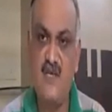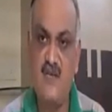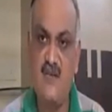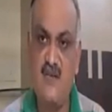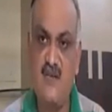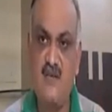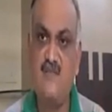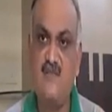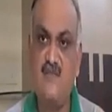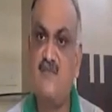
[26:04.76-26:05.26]

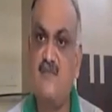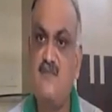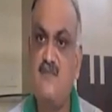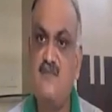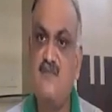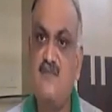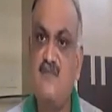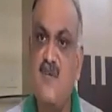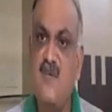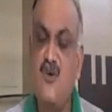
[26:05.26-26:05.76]
factor,
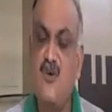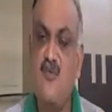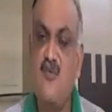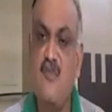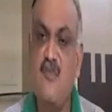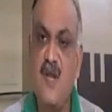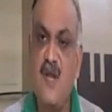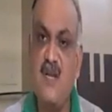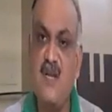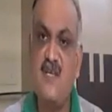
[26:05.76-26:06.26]

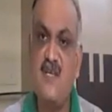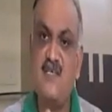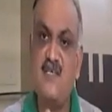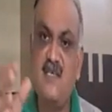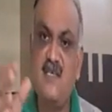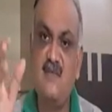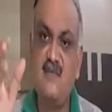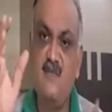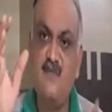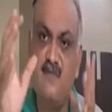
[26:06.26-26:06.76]
your
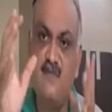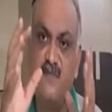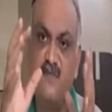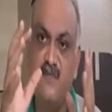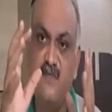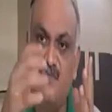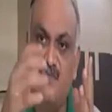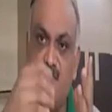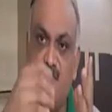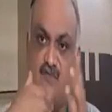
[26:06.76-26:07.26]

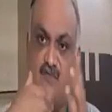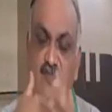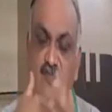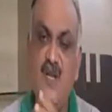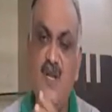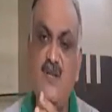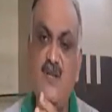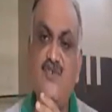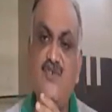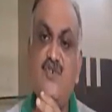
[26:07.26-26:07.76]
medicine
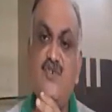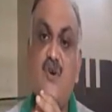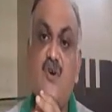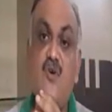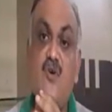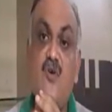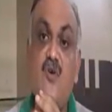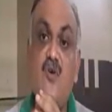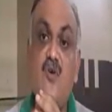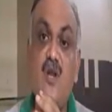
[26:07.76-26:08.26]
will
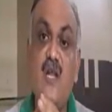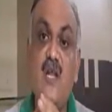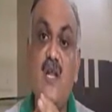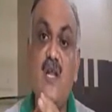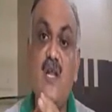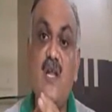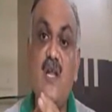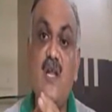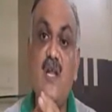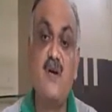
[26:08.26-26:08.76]

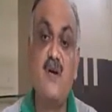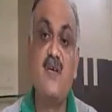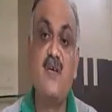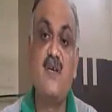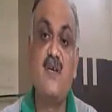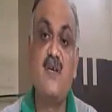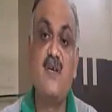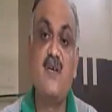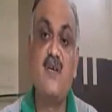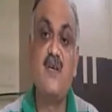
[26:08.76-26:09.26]
surely
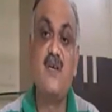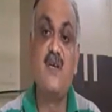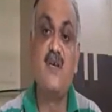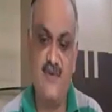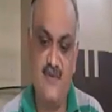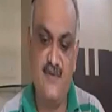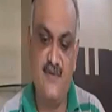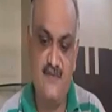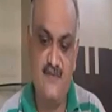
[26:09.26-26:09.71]
work in it.